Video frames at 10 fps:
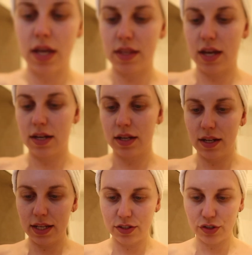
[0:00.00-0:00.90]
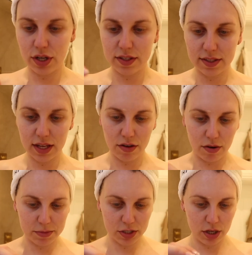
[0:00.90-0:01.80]
and then let's try this together.
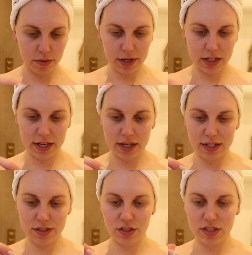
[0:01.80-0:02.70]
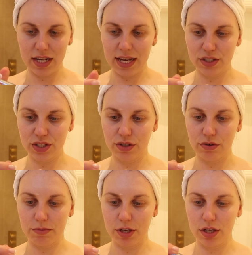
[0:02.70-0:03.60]
I'm assuming like it's just a lash
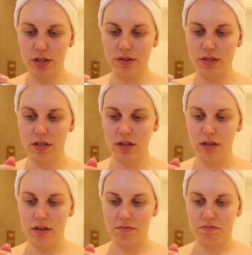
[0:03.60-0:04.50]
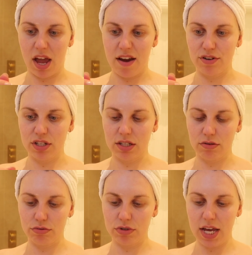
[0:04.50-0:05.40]
serum that you use every
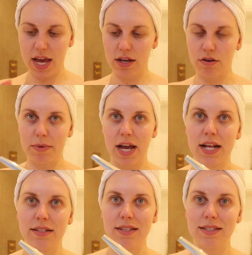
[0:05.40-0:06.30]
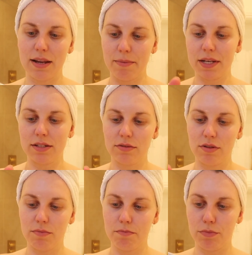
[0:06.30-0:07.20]
single day. Or my hands are slipping because
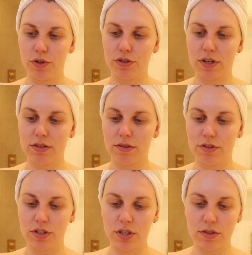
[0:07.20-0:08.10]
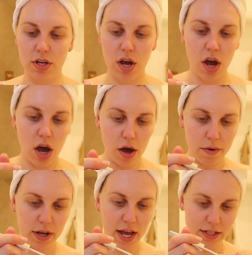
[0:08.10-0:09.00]
the moisturizer I've just used. Oh,
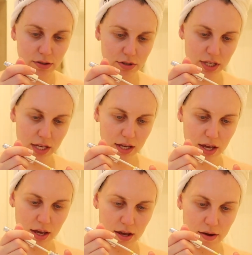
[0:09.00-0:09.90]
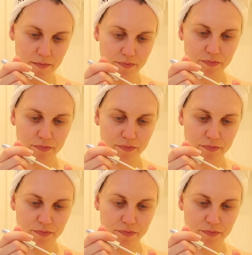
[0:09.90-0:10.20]
okay, so it's like here, uh,